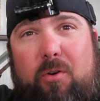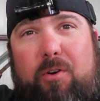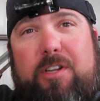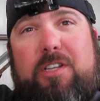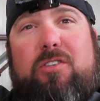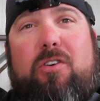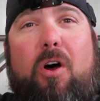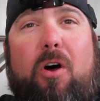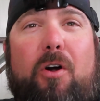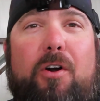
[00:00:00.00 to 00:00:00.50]
on
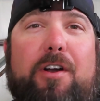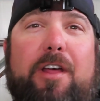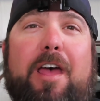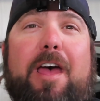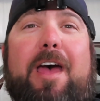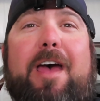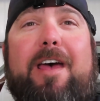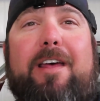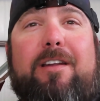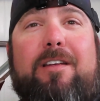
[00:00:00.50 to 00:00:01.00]
his hard
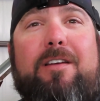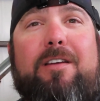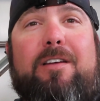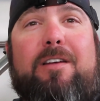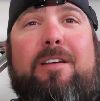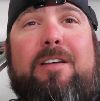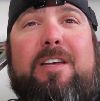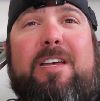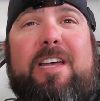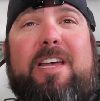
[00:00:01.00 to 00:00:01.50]
hat.
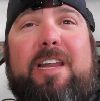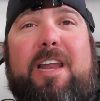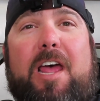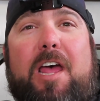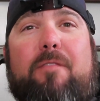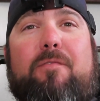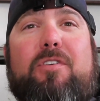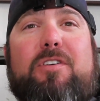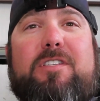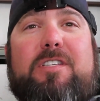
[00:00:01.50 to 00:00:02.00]
And
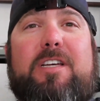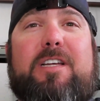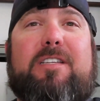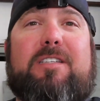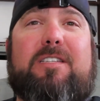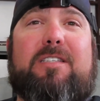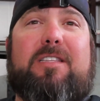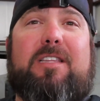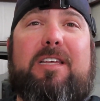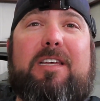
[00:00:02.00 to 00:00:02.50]
ever
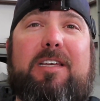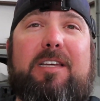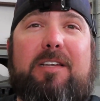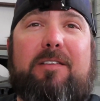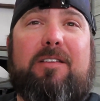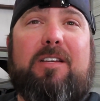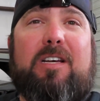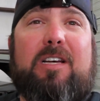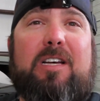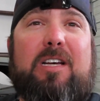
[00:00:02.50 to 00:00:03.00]
since
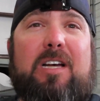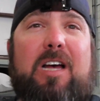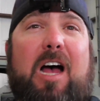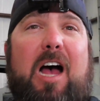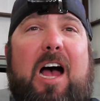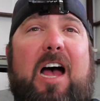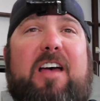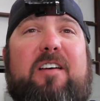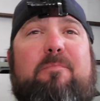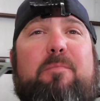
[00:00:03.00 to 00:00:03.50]
then,
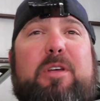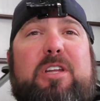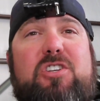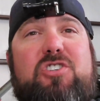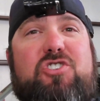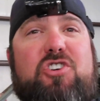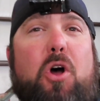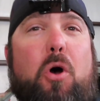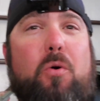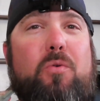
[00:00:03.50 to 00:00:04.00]
I have been
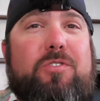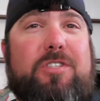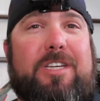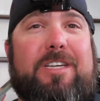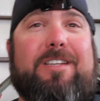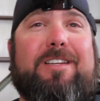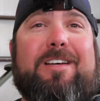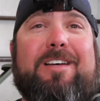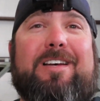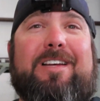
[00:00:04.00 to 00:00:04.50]

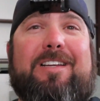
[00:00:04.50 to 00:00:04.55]
jonesing